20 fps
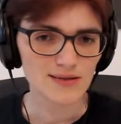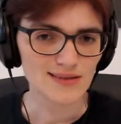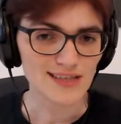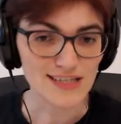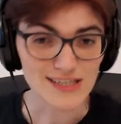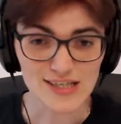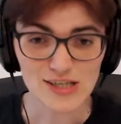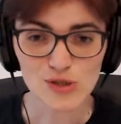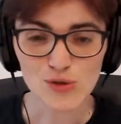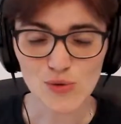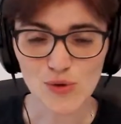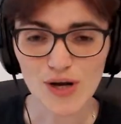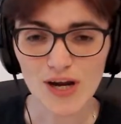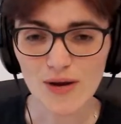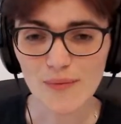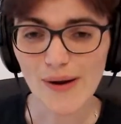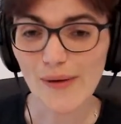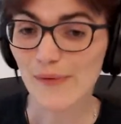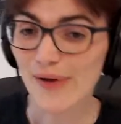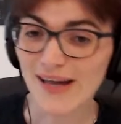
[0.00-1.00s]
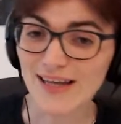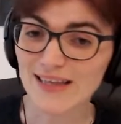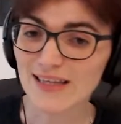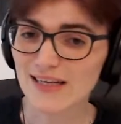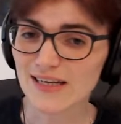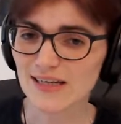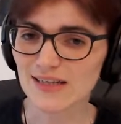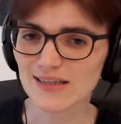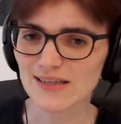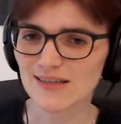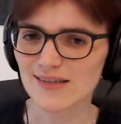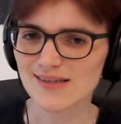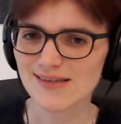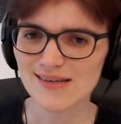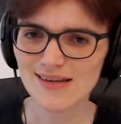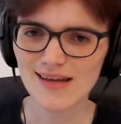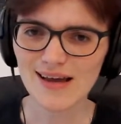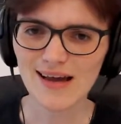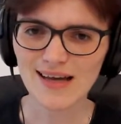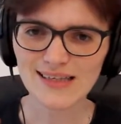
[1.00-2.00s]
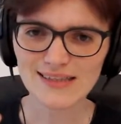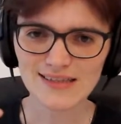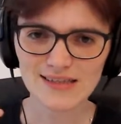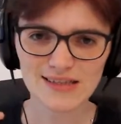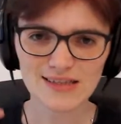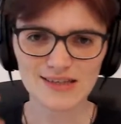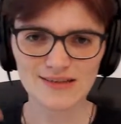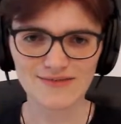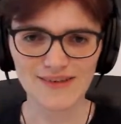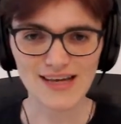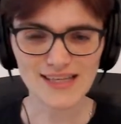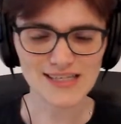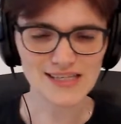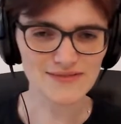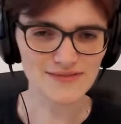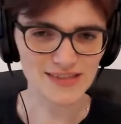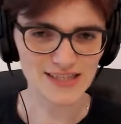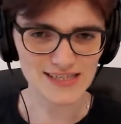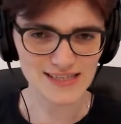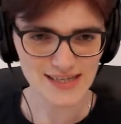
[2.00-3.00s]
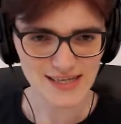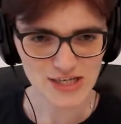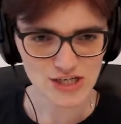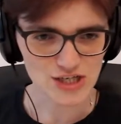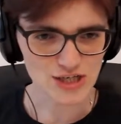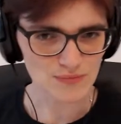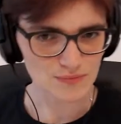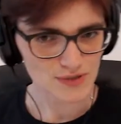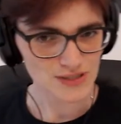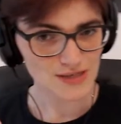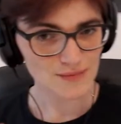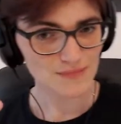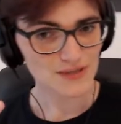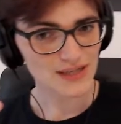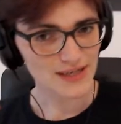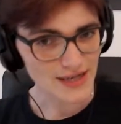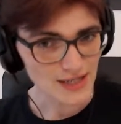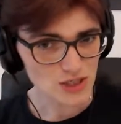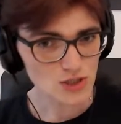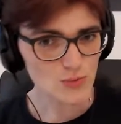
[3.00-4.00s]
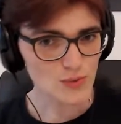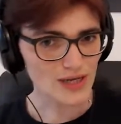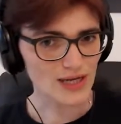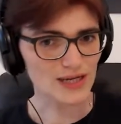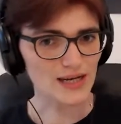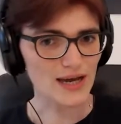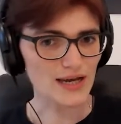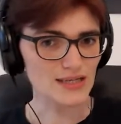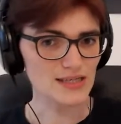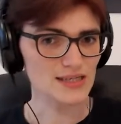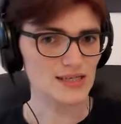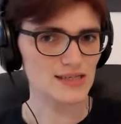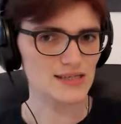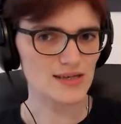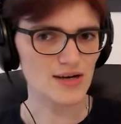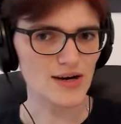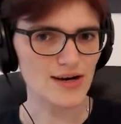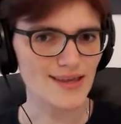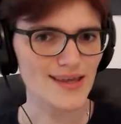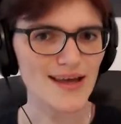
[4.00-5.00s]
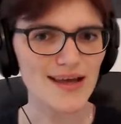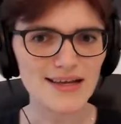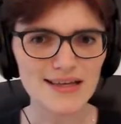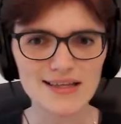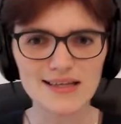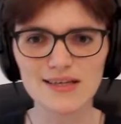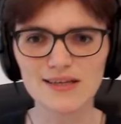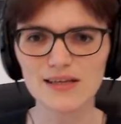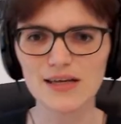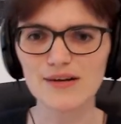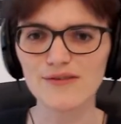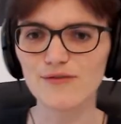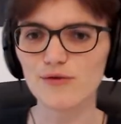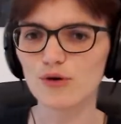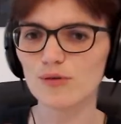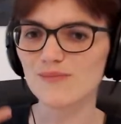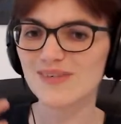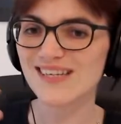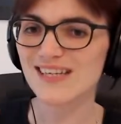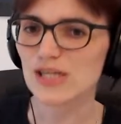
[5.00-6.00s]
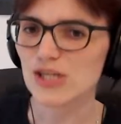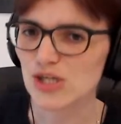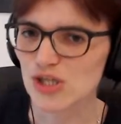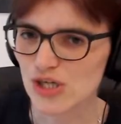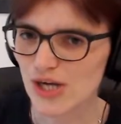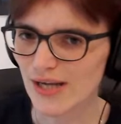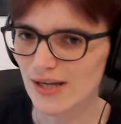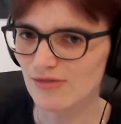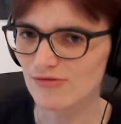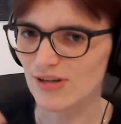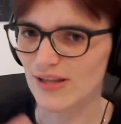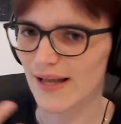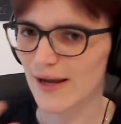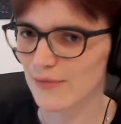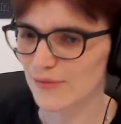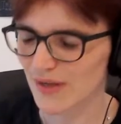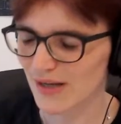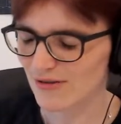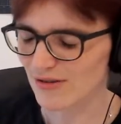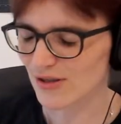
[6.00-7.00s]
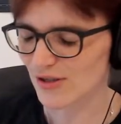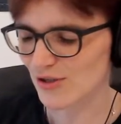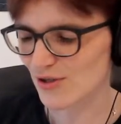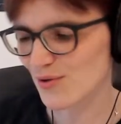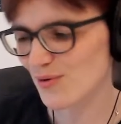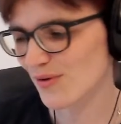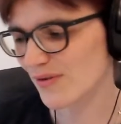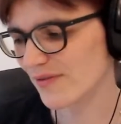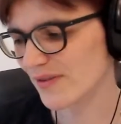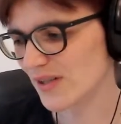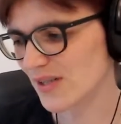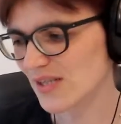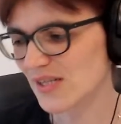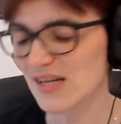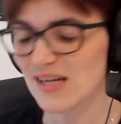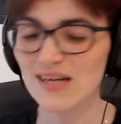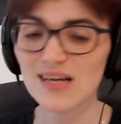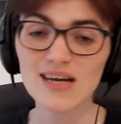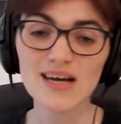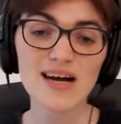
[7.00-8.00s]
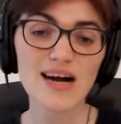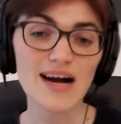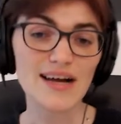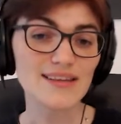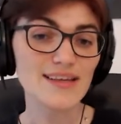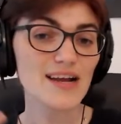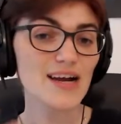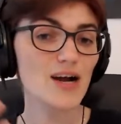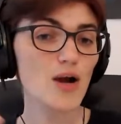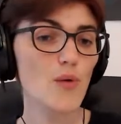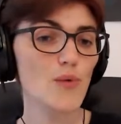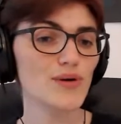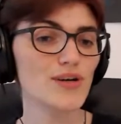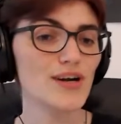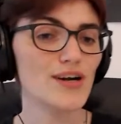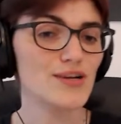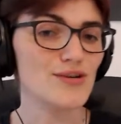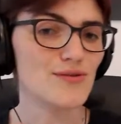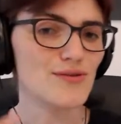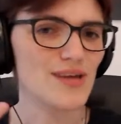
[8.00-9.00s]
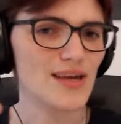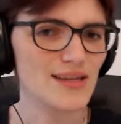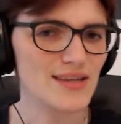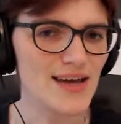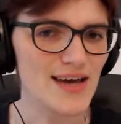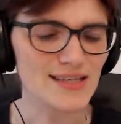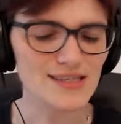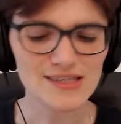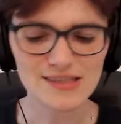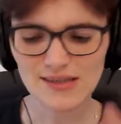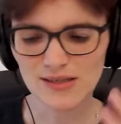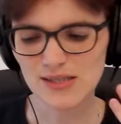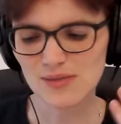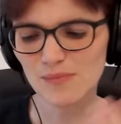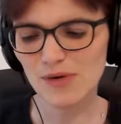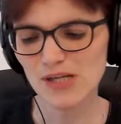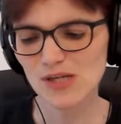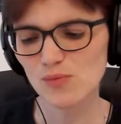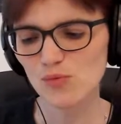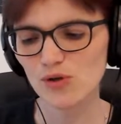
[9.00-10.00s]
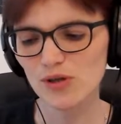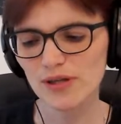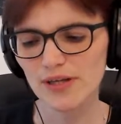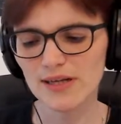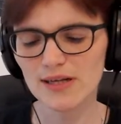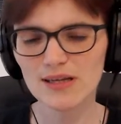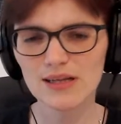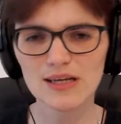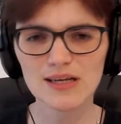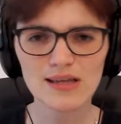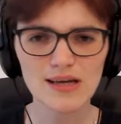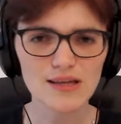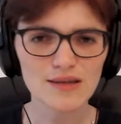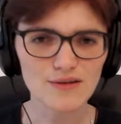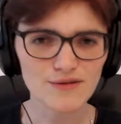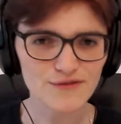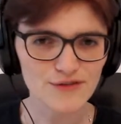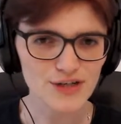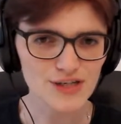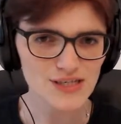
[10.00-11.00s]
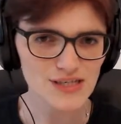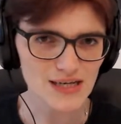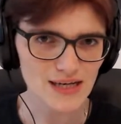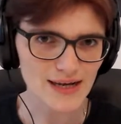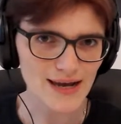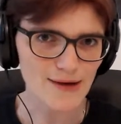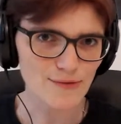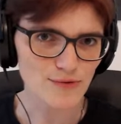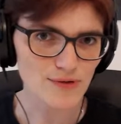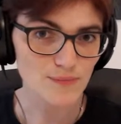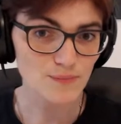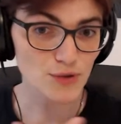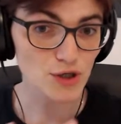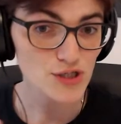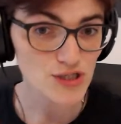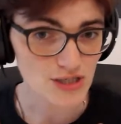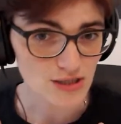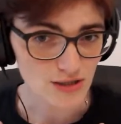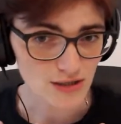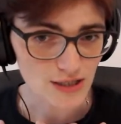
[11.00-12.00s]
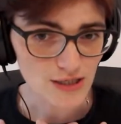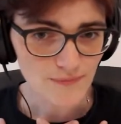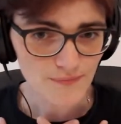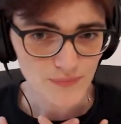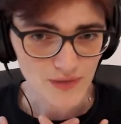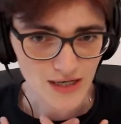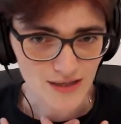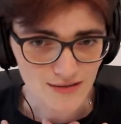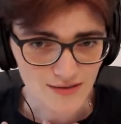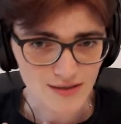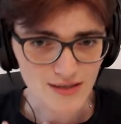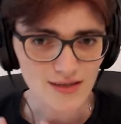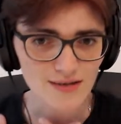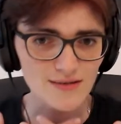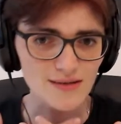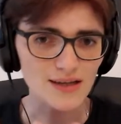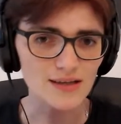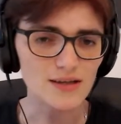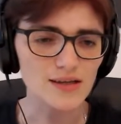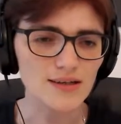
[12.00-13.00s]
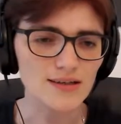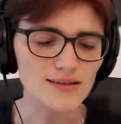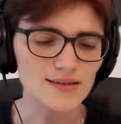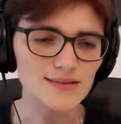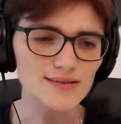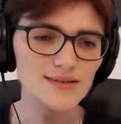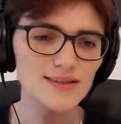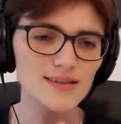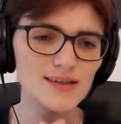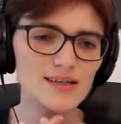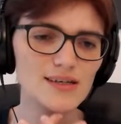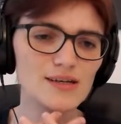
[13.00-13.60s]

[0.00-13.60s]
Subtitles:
this is talking about aliens as an advanced civilization, but something else we can ask is, are there alien life forms in general out there in the universe? And there I would argue that yes, it's much more likely that the first encounter, personally, I think that the